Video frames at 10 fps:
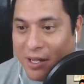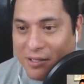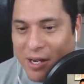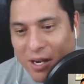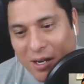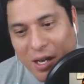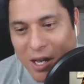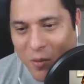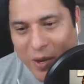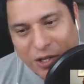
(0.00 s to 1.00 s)
Audience there.
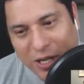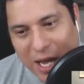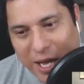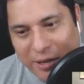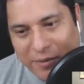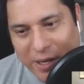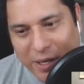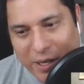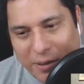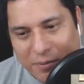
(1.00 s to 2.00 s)
We actually have
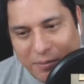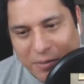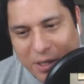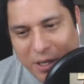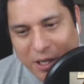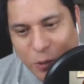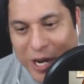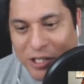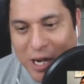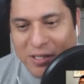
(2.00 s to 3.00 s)

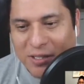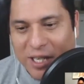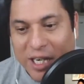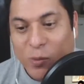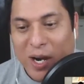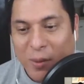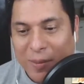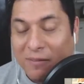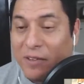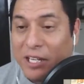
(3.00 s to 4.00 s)
Ray Johnson said he'd
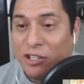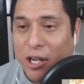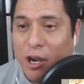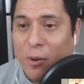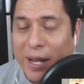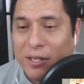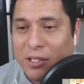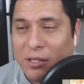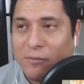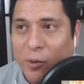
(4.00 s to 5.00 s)
recommend VGO by
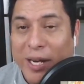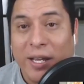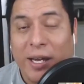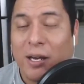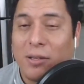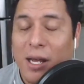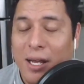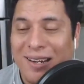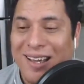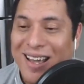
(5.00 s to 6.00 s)
Hunter, Reading Get
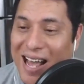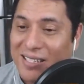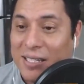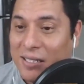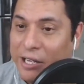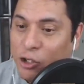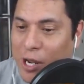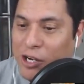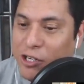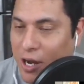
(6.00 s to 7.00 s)
Online, as his
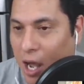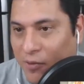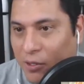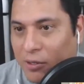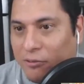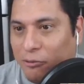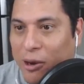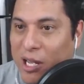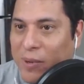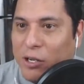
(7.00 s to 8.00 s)
introduction novel
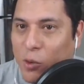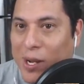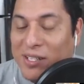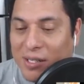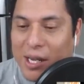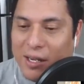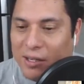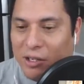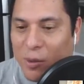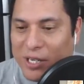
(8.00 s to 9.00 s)
for anybody who wants to get
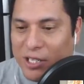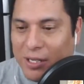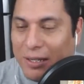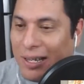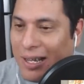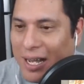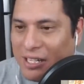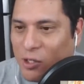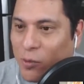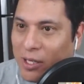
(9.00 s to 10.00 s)
into LitRPG.
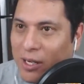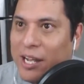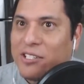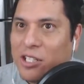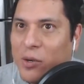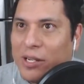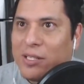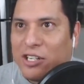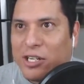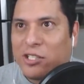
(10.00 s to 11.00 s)
It's a really nice series
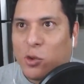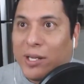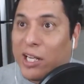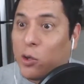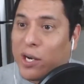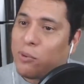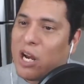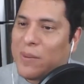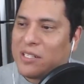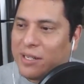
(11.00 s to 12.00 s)
that actually has a really quick
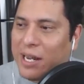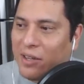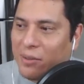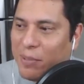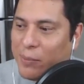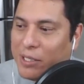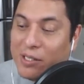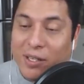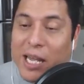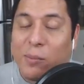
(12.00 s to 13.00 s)
premise in getting people
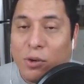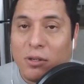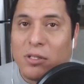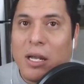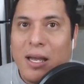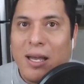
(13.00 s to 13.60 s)
into the game world.